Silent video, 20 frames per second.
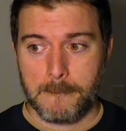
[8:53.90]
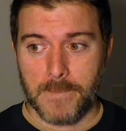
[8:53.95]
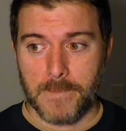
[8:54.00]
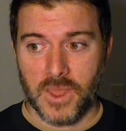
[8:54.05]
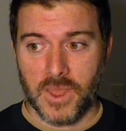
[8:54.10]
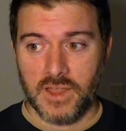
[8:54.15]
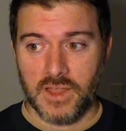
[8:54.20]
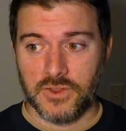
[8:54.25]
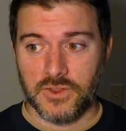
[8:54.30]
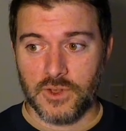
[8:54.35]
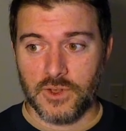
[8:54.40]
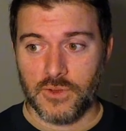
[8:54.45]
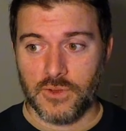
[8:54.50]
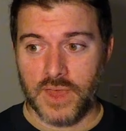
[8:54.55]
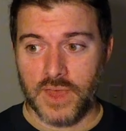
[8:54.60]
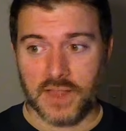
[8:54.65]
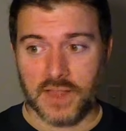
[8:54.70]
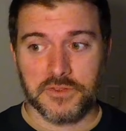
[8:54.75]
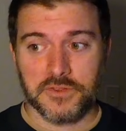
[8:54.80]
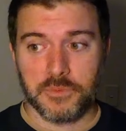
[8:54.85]
And so
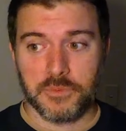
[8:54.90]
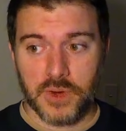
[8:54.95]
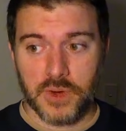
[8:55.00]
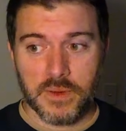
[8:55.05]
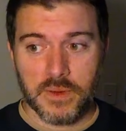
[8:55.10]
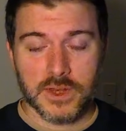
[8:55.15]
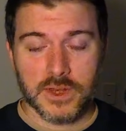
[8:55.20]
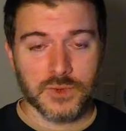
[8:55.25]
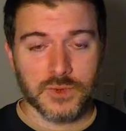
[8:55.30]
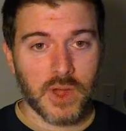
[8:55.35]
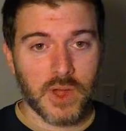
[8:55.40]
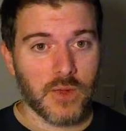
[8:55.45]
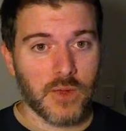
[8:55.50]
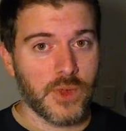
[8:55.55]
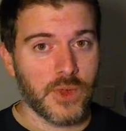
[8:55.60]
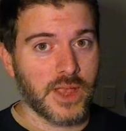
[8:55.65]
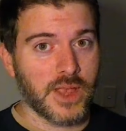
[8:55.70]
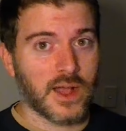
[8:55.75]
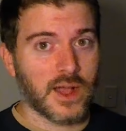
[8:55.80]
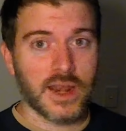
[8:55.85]
that's pretty much why
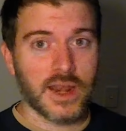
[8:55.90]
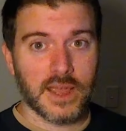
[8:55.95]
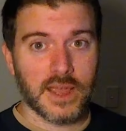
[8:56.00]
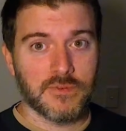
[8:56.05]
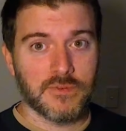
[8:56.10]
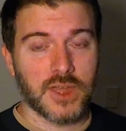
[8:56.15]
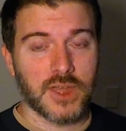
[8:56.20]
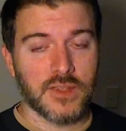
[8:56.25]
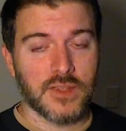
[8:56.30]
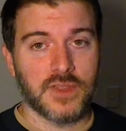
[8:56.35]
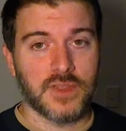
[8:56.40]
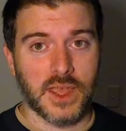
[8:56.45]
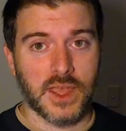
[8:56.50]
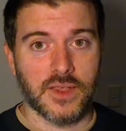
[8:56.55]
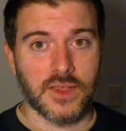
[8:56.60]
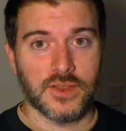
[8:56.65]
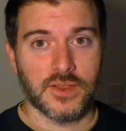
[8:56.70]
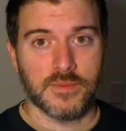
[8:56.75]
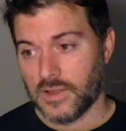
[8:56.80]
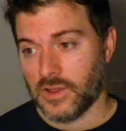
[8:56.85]
we can't have nice
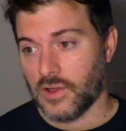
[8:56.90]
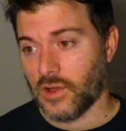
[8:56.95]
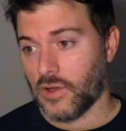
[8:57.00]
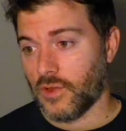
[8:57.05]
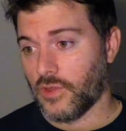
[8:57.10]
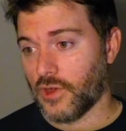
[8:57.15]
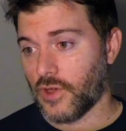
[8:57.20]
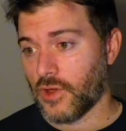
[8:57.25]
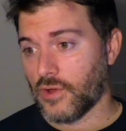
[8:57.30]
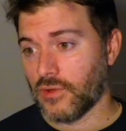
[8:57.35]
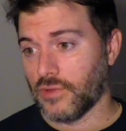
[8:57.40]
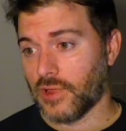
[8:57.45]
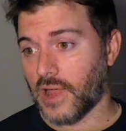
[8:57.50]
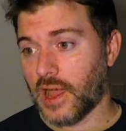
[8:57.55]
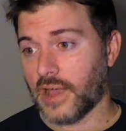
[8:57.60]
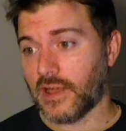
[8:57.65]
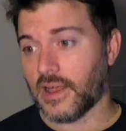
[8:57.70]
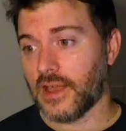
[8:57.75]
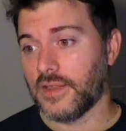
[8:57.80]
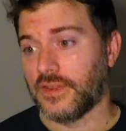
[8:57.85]
things. Although,
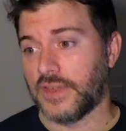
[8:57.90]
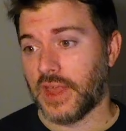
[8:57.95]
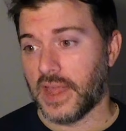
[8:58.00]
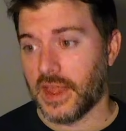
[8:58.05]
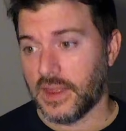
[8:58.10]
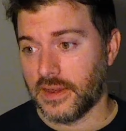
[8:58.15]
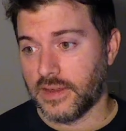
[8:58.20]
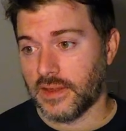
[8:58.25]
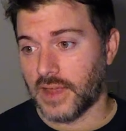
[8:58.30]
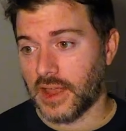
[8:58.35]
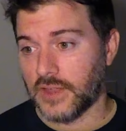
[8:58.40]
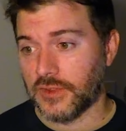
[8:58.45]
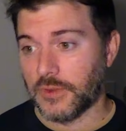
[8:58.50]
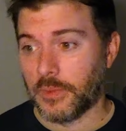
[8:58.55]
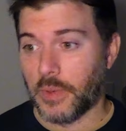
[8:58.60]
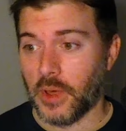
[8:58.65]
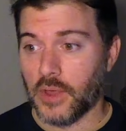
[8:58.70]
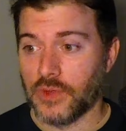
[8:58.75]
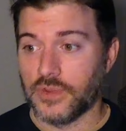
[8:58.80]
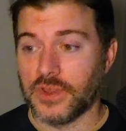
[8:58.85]
like I said, I
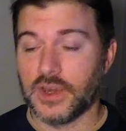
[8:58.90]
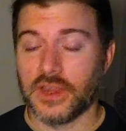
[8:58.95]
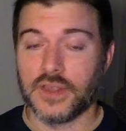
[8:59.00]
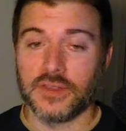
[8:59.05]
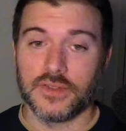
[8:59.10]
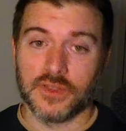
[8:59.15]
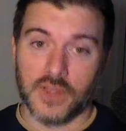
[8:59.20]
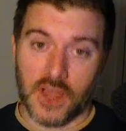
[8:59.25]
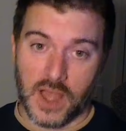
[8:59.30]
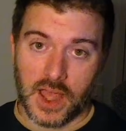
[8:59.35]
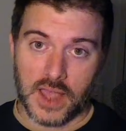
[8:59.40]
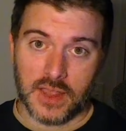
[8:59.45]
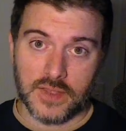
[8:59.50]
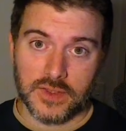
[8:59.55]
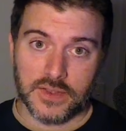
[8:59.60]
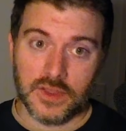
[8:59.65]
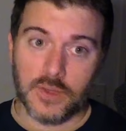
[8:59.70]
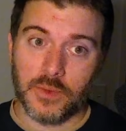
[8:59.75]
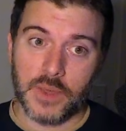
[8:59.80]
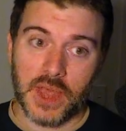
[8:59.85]
suppose it is
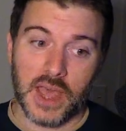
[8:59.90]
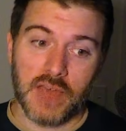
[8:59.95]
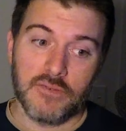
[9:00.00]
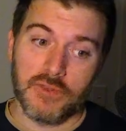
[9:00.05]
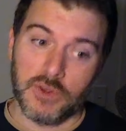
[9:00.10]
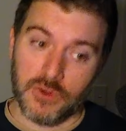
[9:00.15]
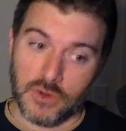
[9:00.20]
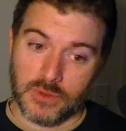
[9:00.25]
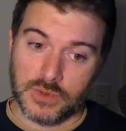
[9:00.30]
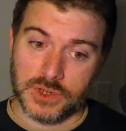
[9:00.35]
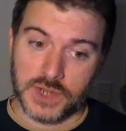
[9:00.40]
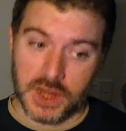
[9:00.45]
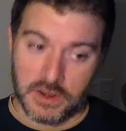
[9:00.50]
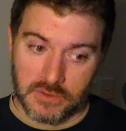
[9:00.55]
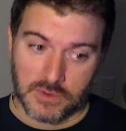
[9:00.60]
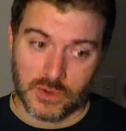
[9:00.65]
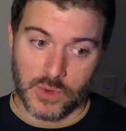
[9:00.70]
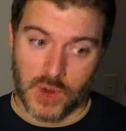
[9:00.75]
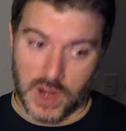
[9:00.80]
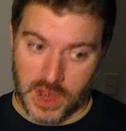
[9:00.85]
nice that we have encryption
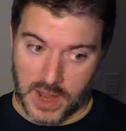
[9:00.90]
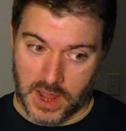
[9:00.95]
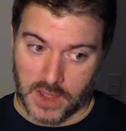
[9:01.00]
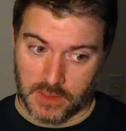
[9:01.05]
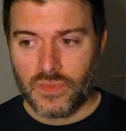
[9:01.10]
everywhere now.